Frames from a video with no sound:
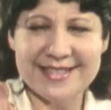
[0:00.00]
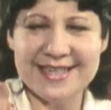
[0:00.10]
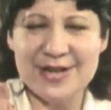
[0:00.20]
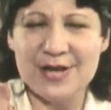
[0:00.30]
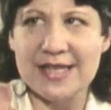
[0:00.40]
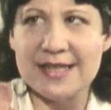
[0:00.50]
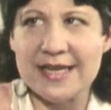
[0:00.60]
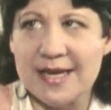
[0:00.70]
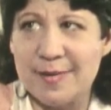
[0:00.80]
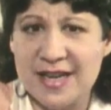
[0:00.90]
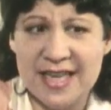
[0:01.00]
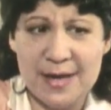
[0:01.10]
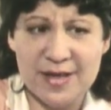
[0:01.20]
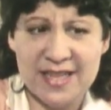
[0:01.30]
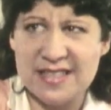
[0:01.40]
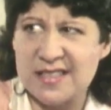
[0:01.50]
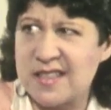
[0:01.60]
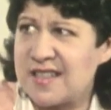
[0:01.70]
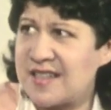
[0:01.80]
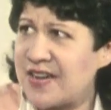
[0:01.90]
Cindy, you're not thinking about keeping that
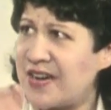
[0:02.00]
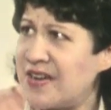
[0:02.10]
dog,